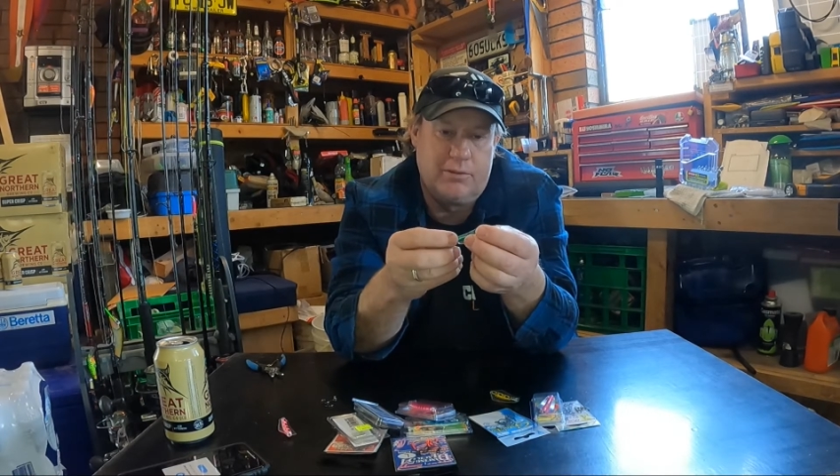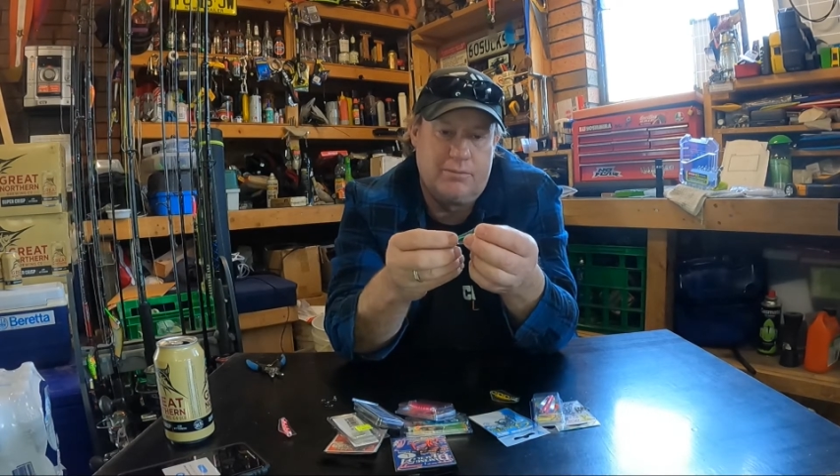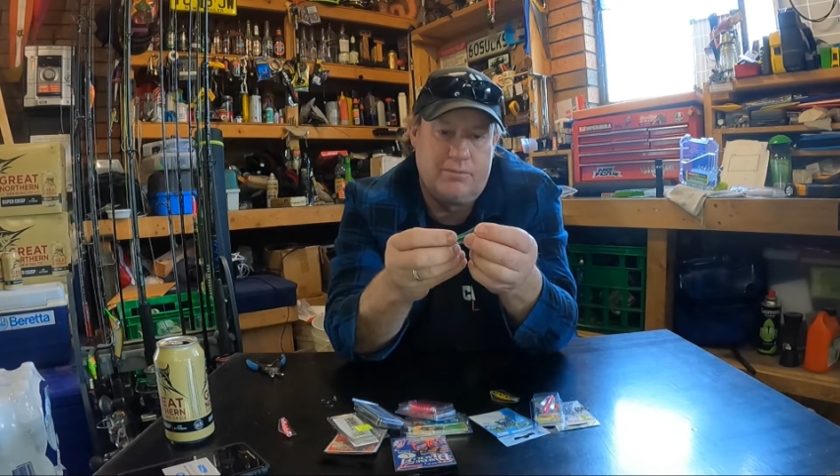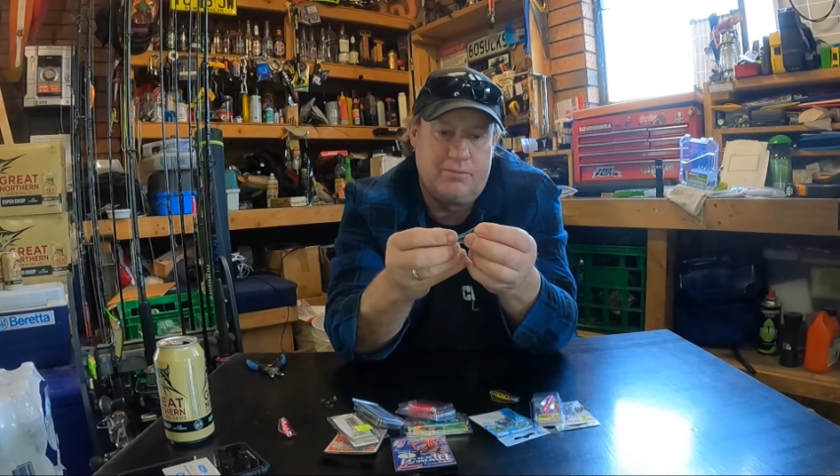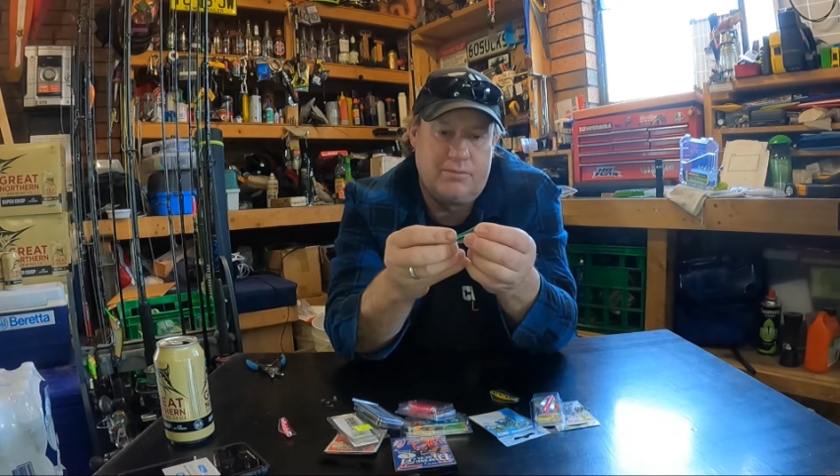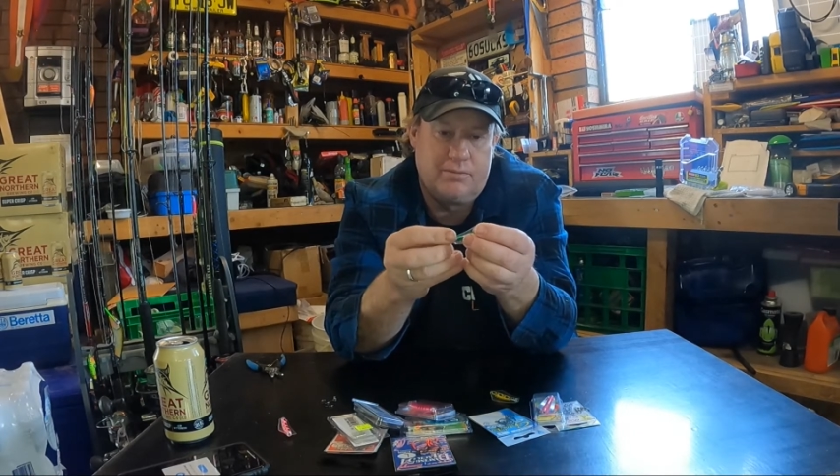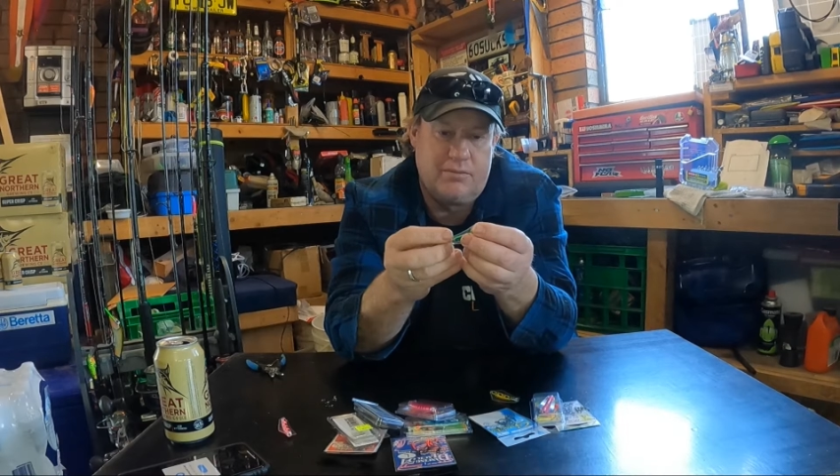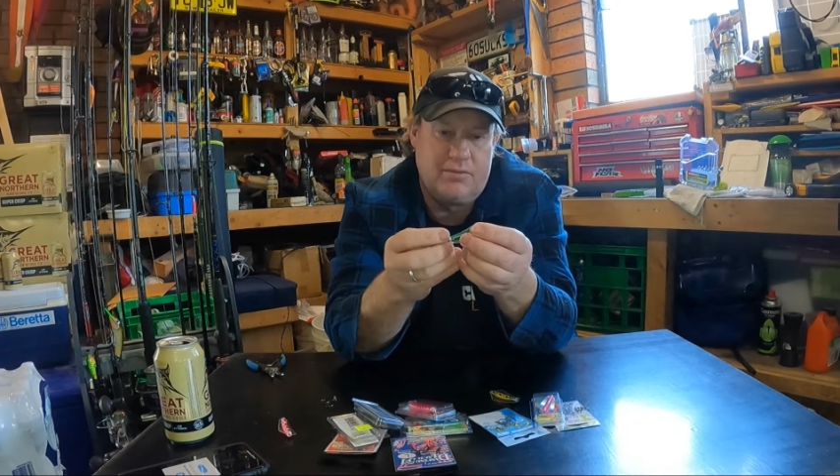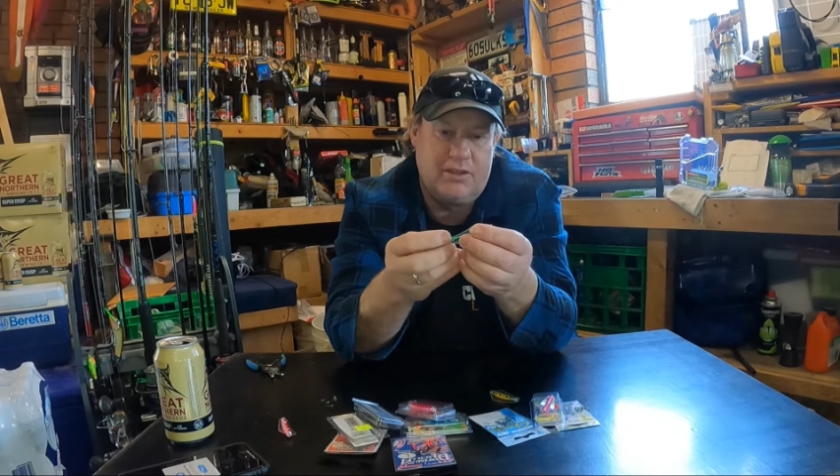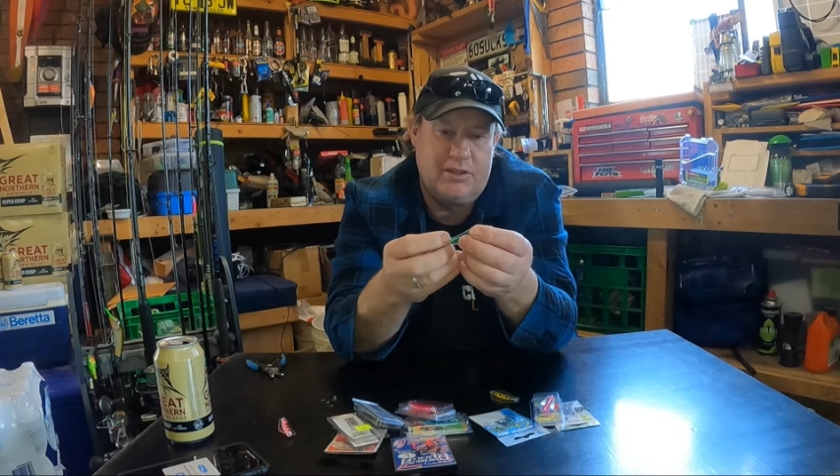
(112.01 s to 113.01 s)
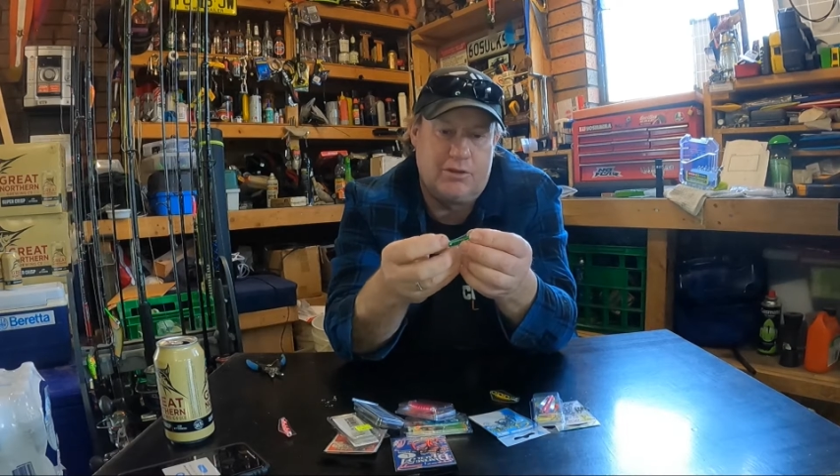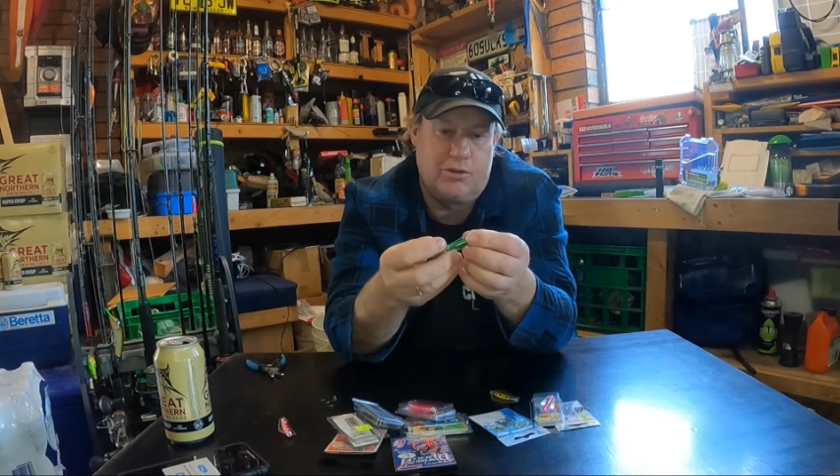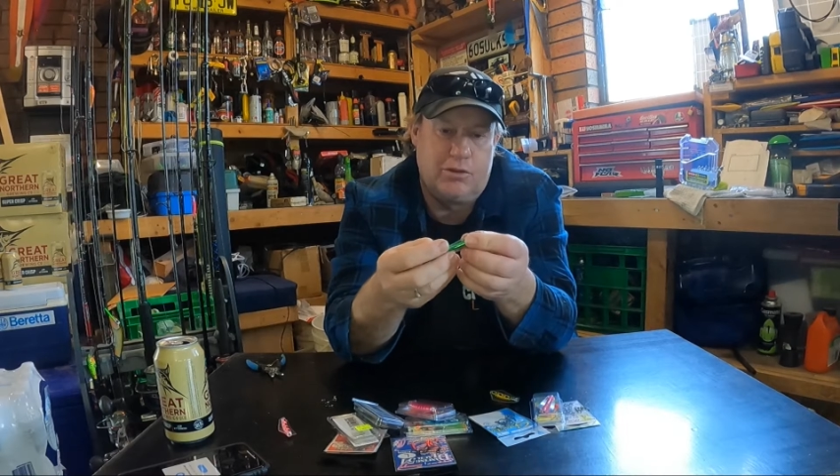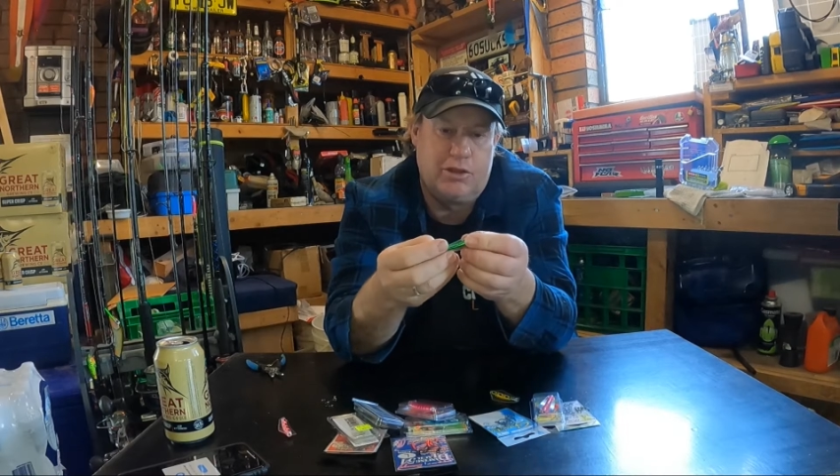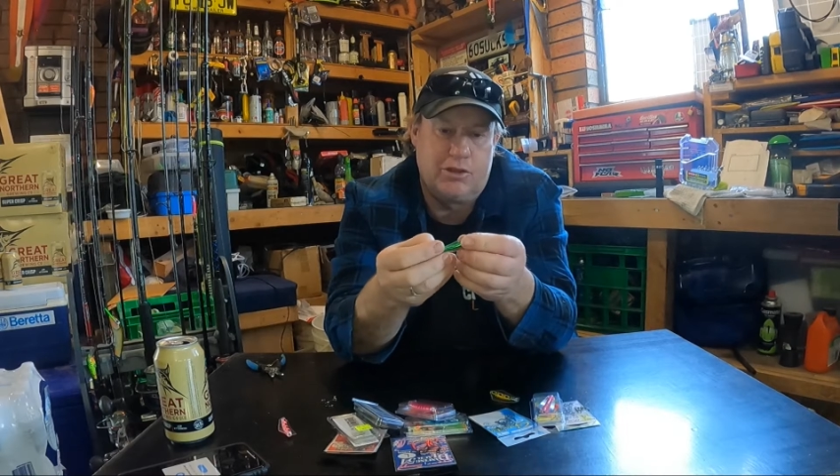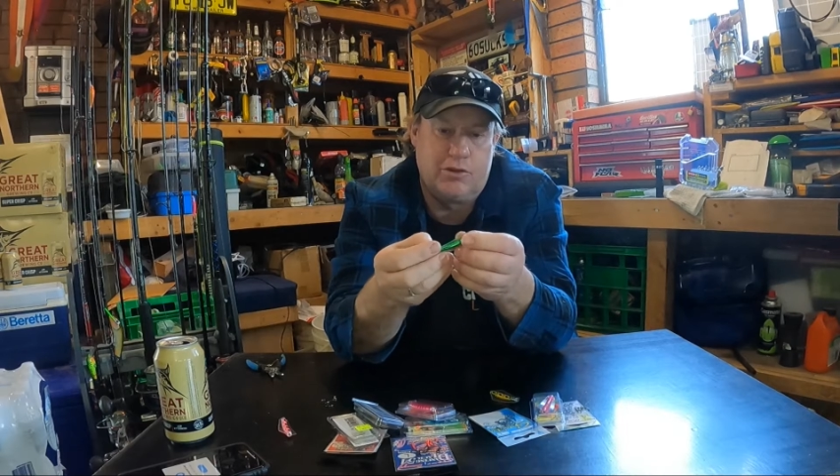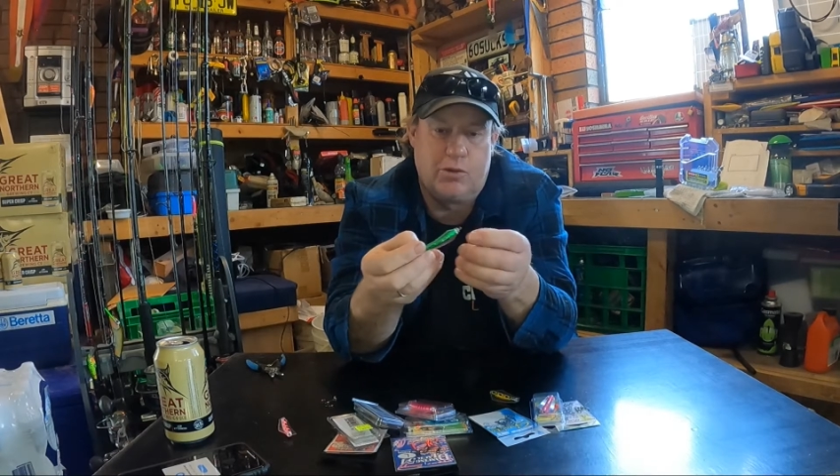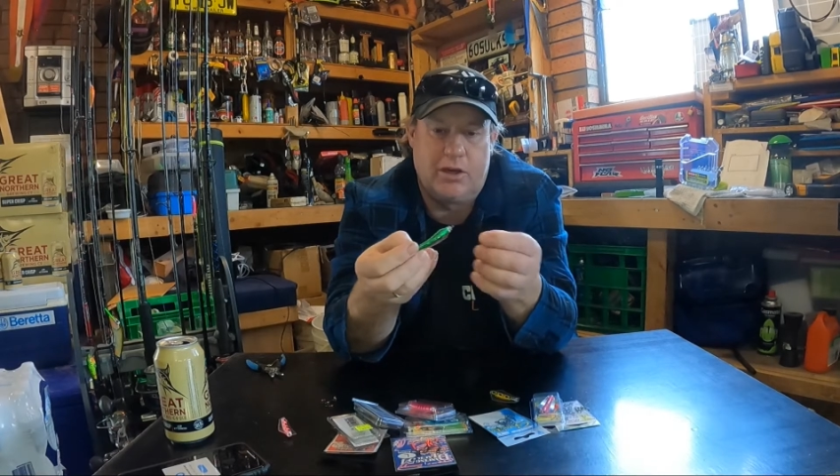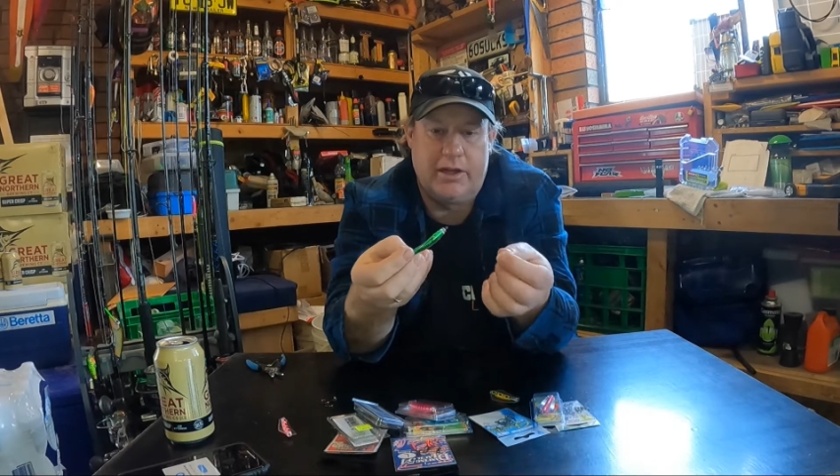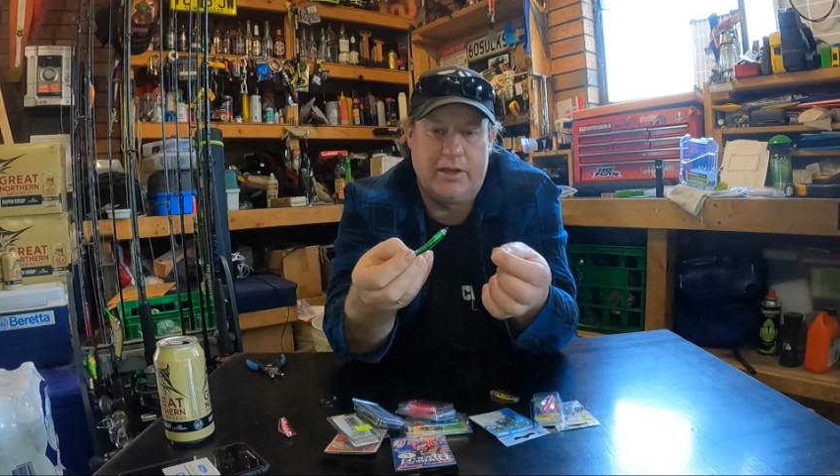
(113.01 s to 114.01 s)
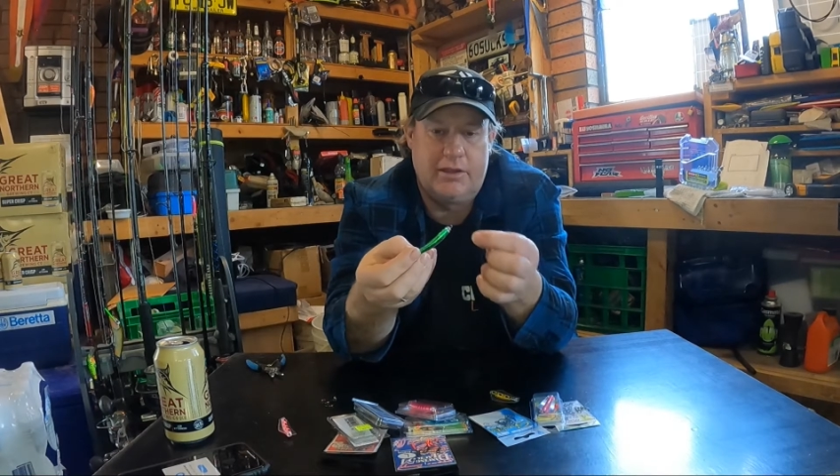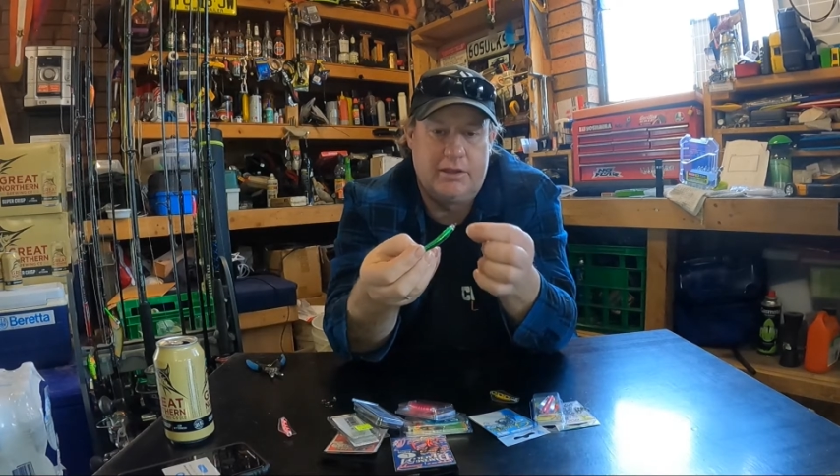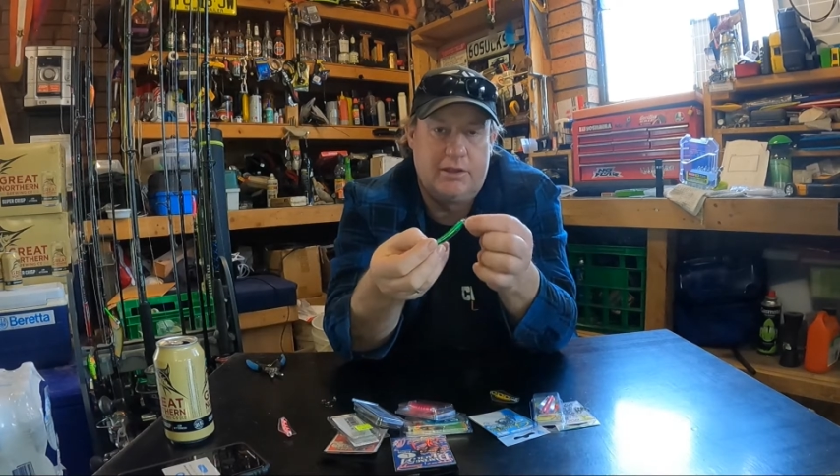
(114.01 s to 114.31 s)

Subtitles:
them, is the traditional way.